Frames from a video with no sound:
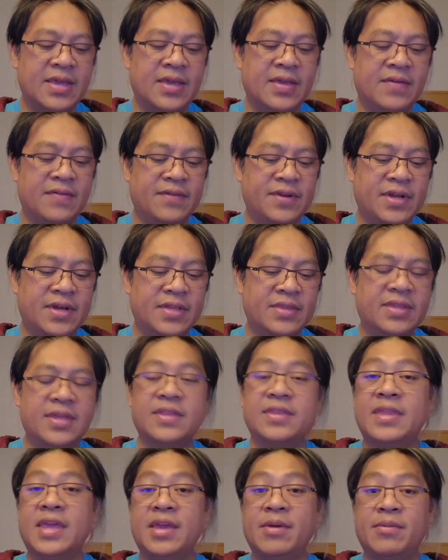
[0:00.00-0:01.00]
If not,
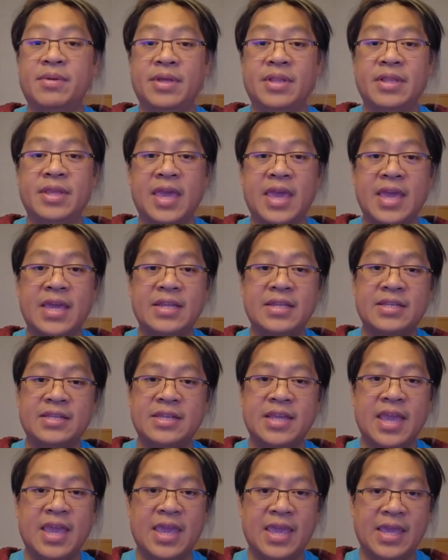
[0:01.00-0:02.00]
then they will get
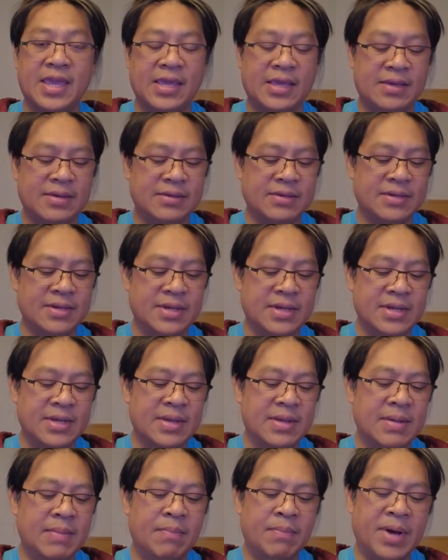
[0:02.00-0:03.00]
a
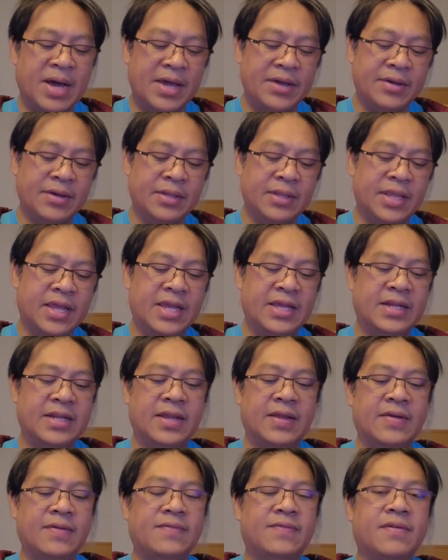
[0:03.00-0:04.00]
BioLite
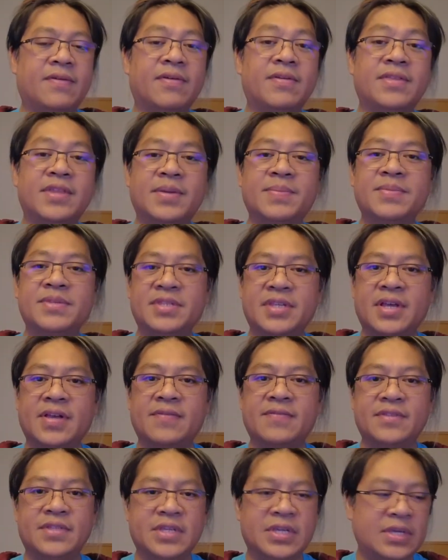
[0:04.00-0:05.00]
for
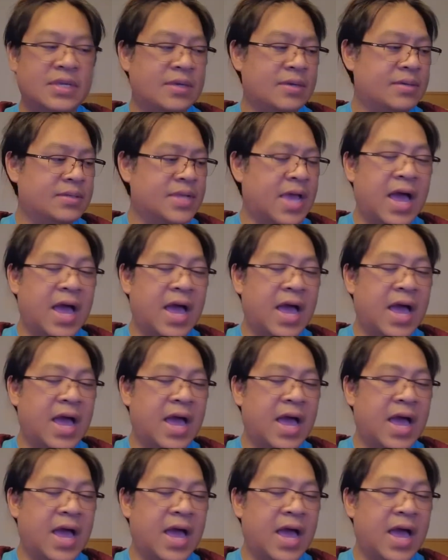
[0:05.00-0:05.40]
themselves to use.